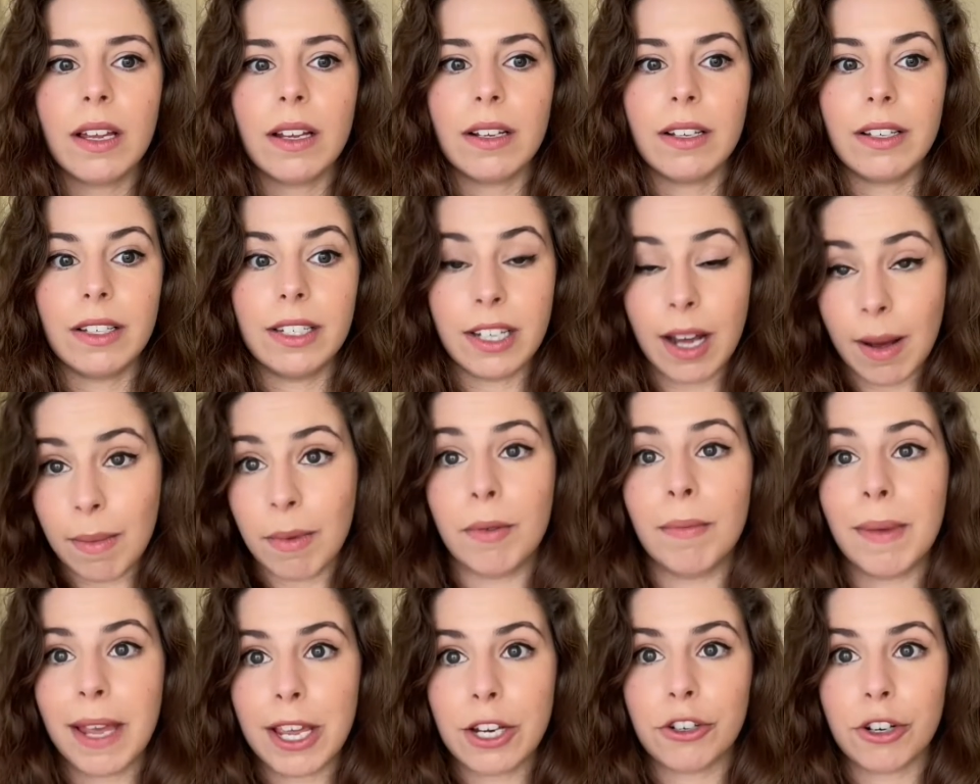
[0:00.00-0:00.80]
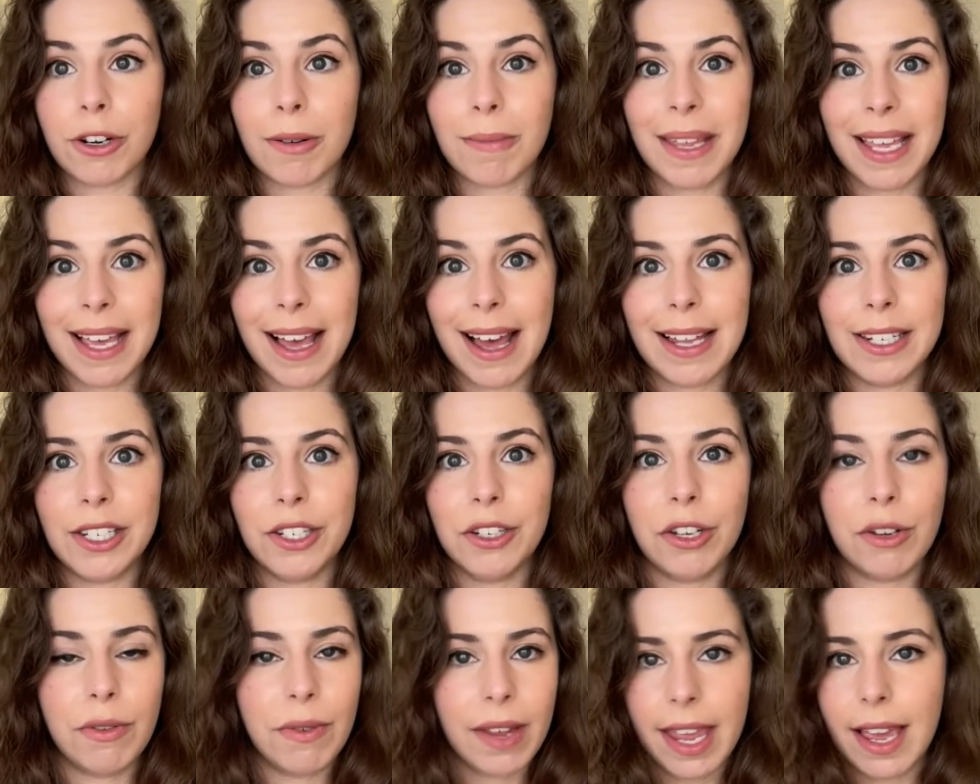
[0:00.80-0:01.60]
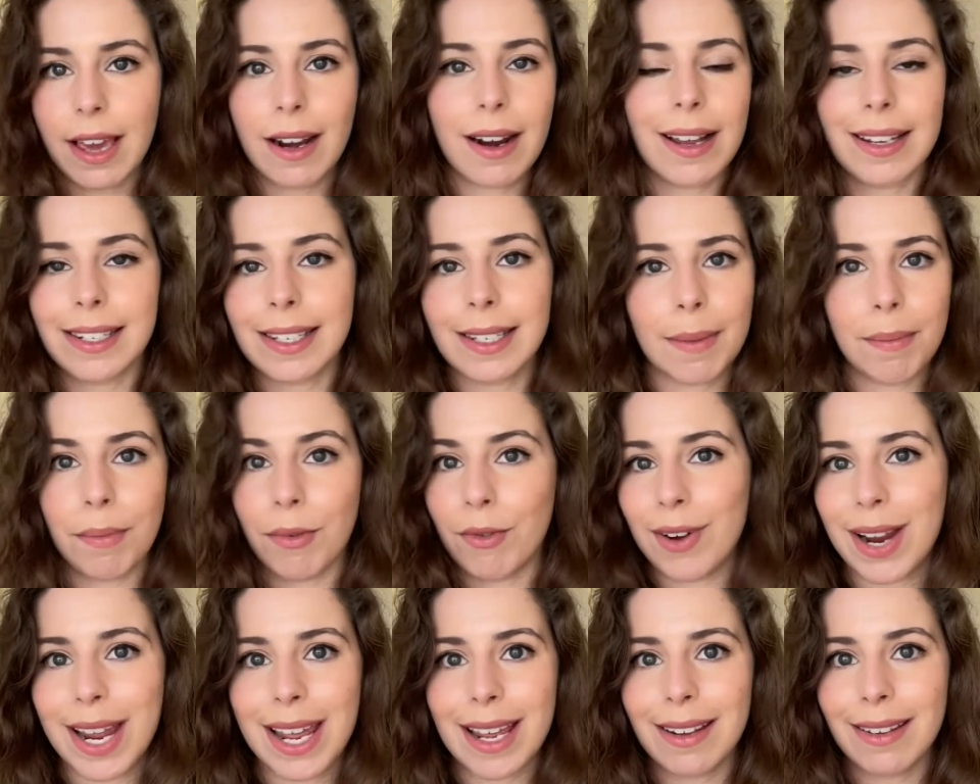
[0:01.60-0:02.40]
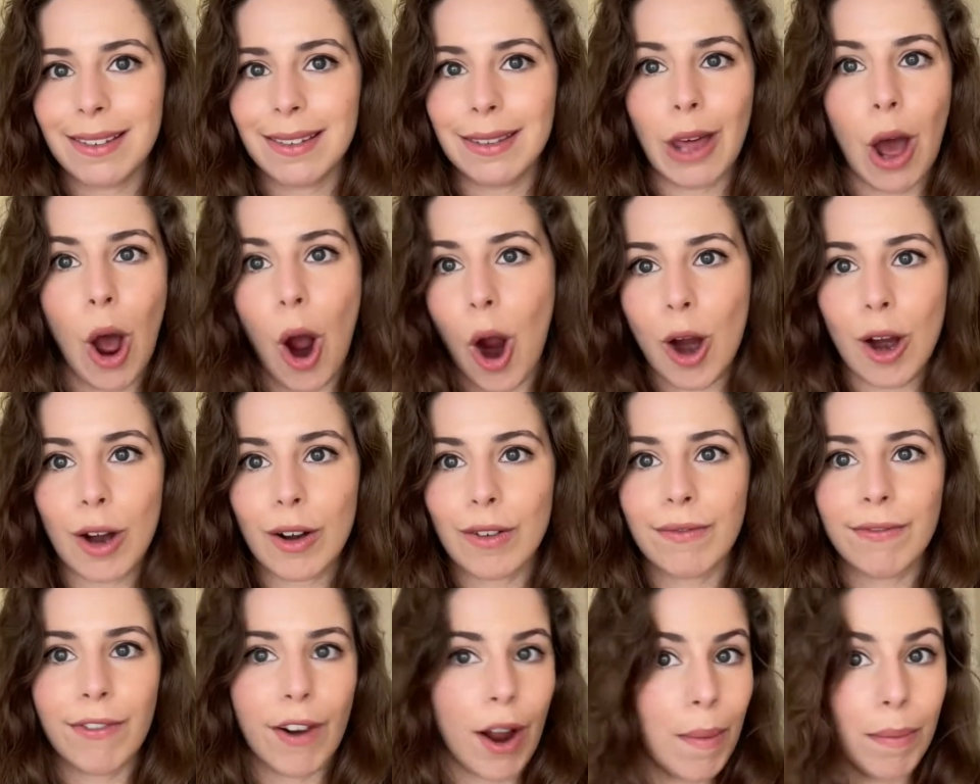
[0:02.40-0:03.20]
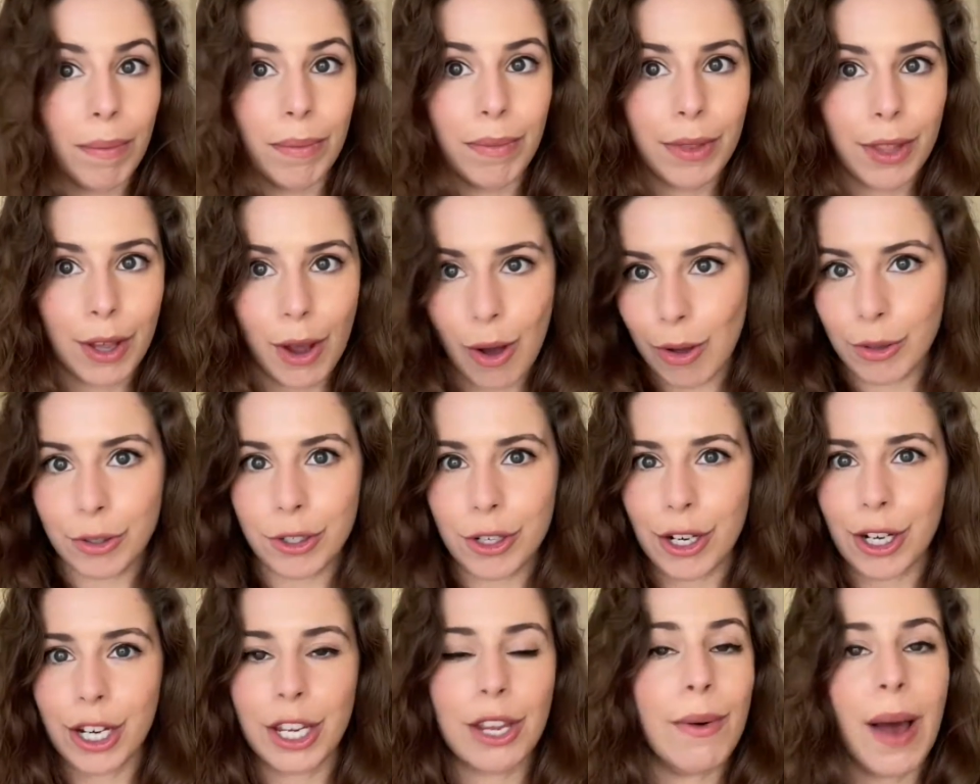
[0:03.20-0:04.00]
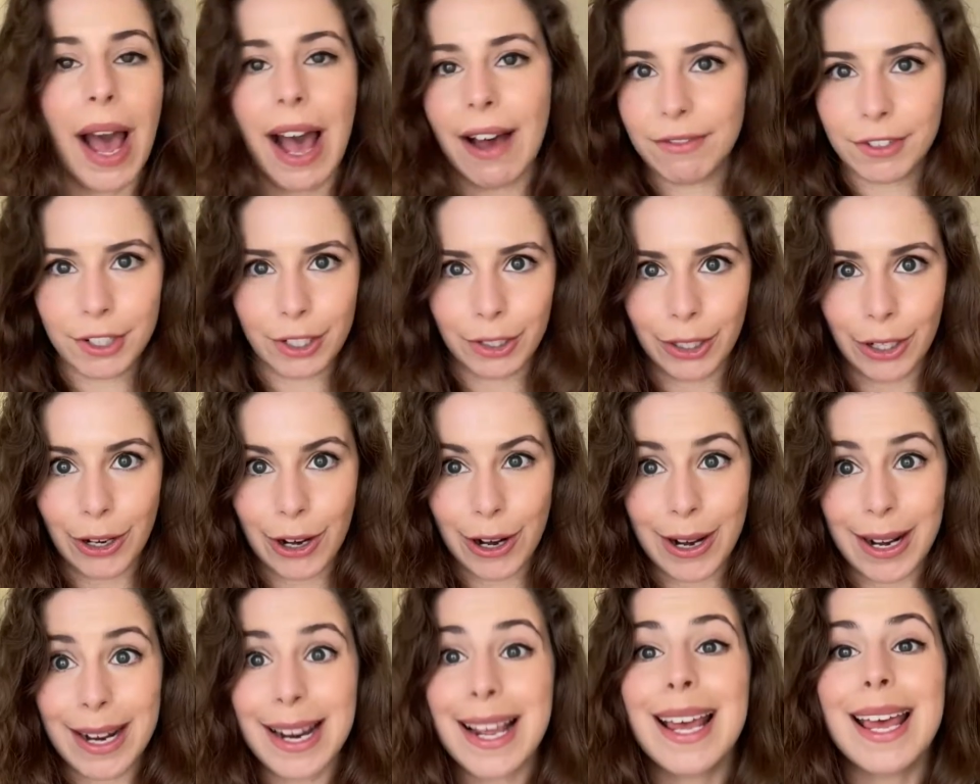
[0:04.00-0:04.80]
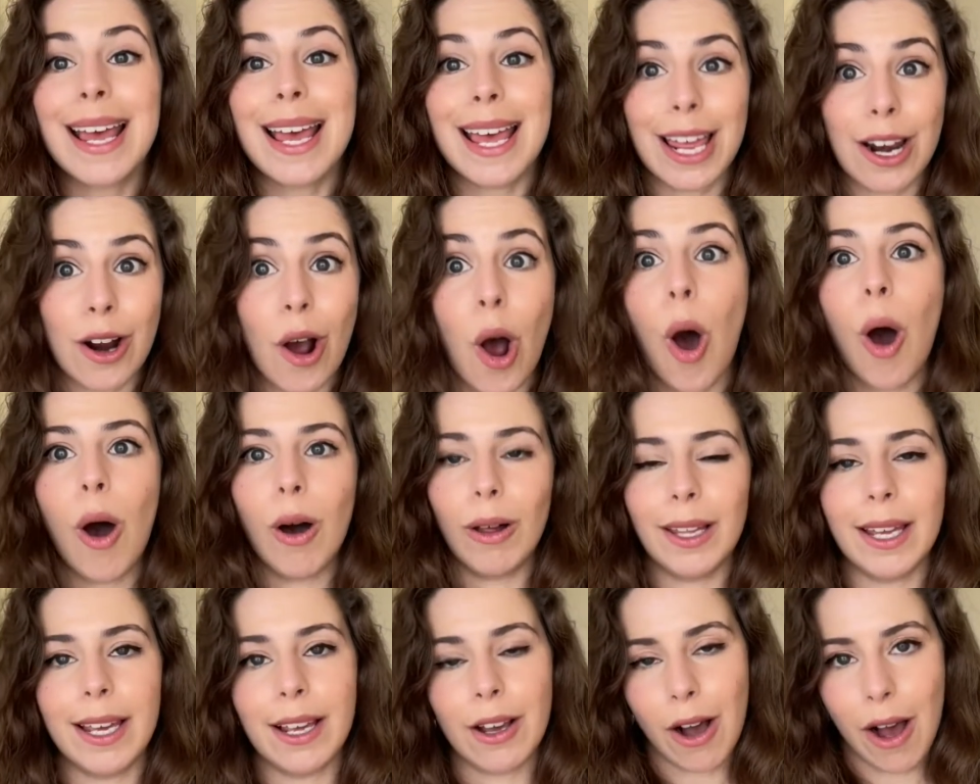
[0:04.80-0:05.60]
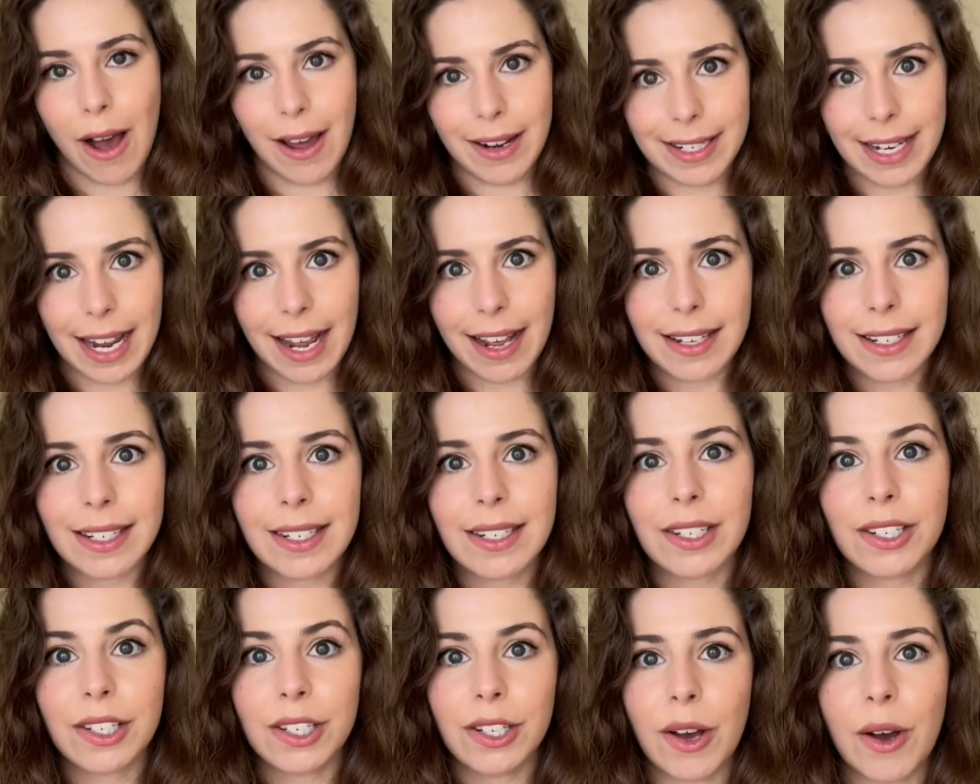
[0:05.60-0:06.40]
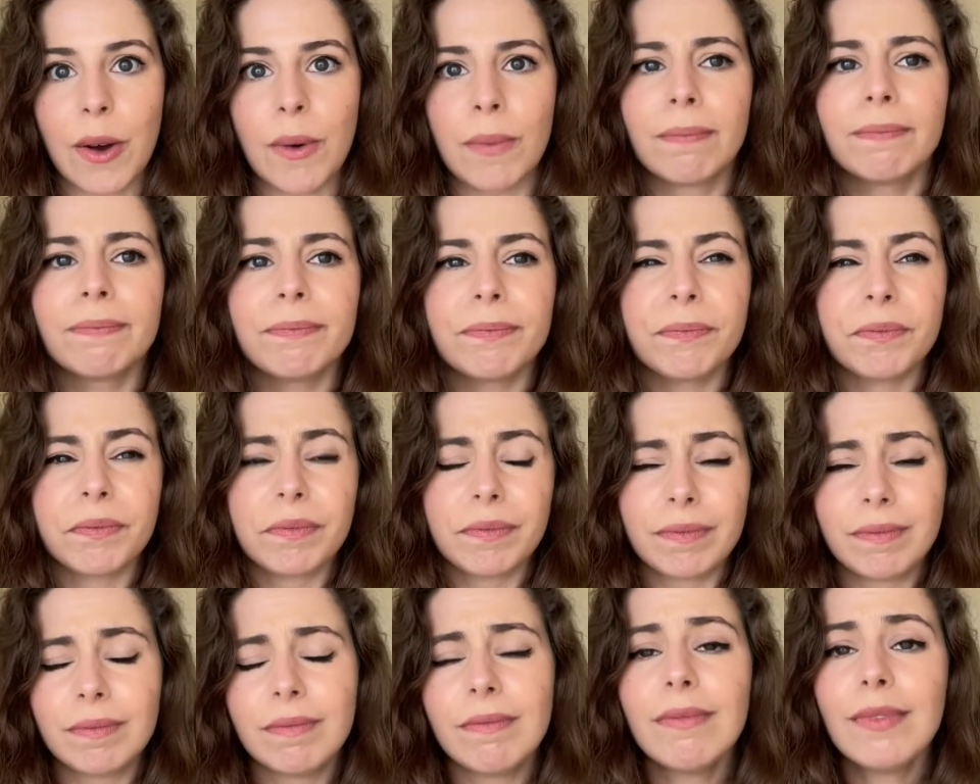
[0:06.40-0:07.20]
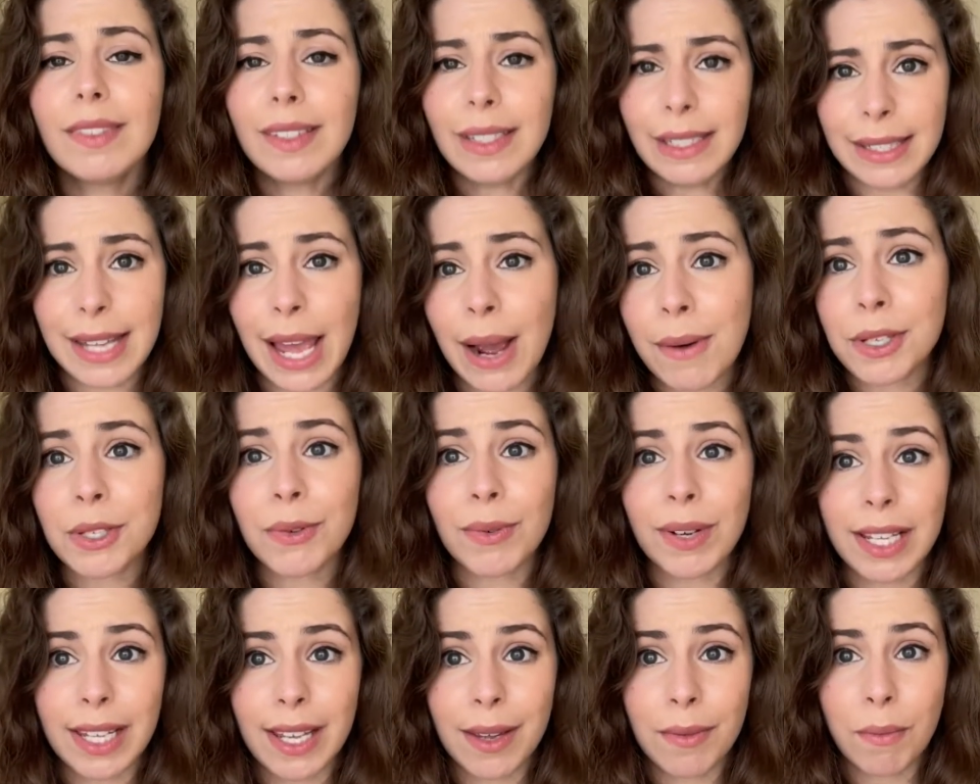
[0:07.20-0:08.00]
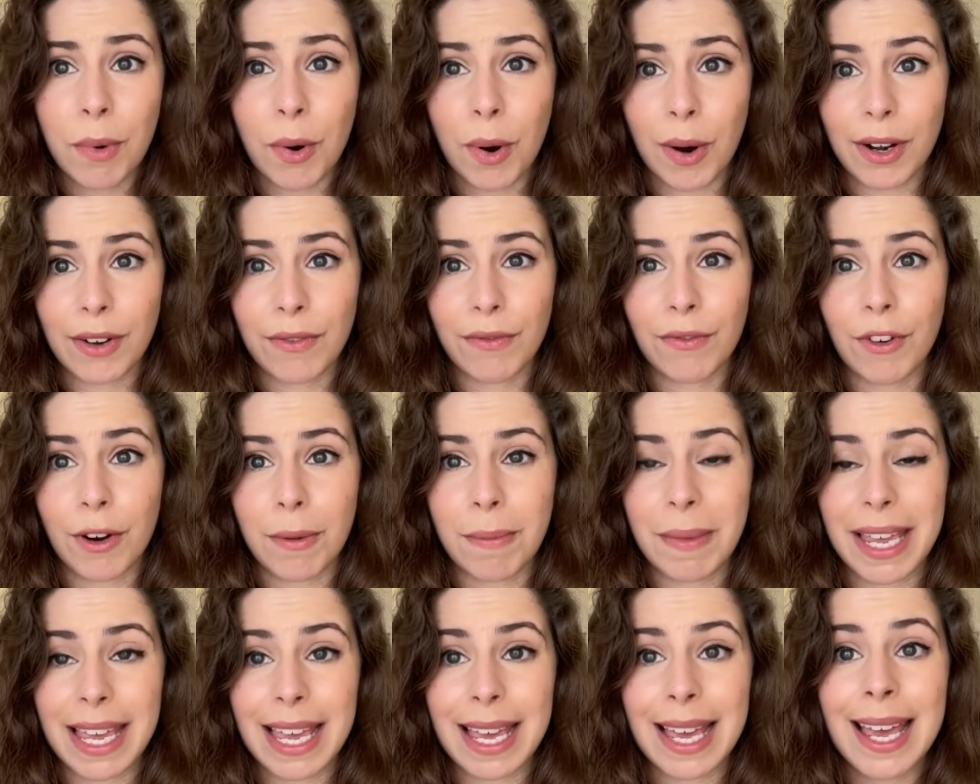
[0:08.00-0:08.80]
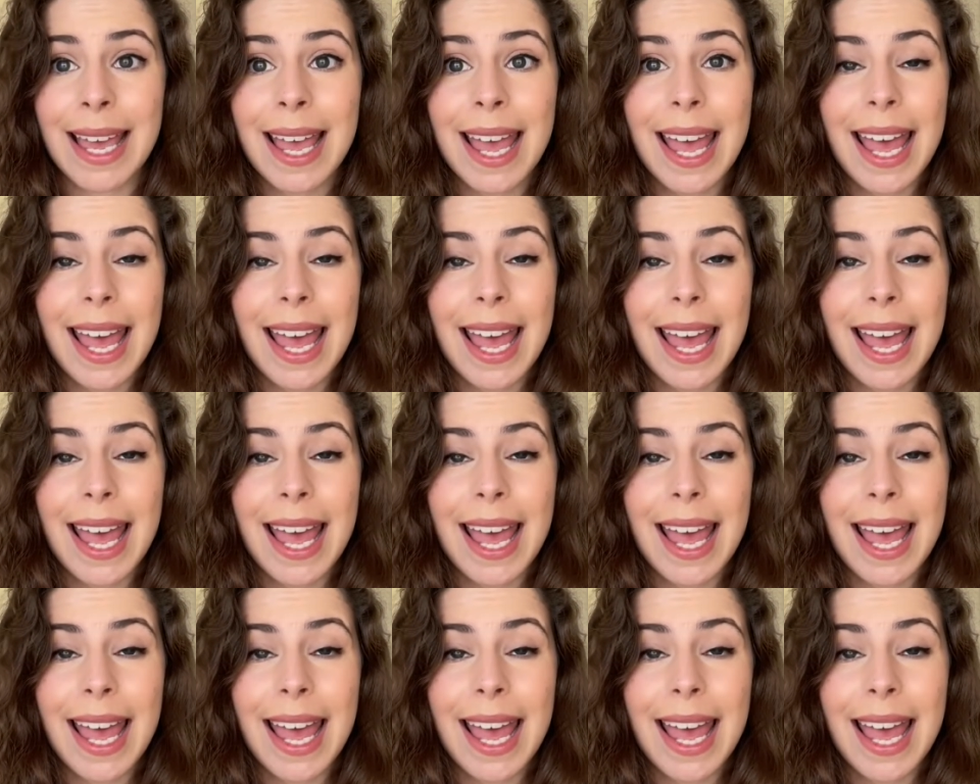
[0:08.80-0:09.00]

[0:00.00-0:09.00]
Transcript: double major because you cannot separate the art from the culture. You have to learn it all in context. So that was really important for me.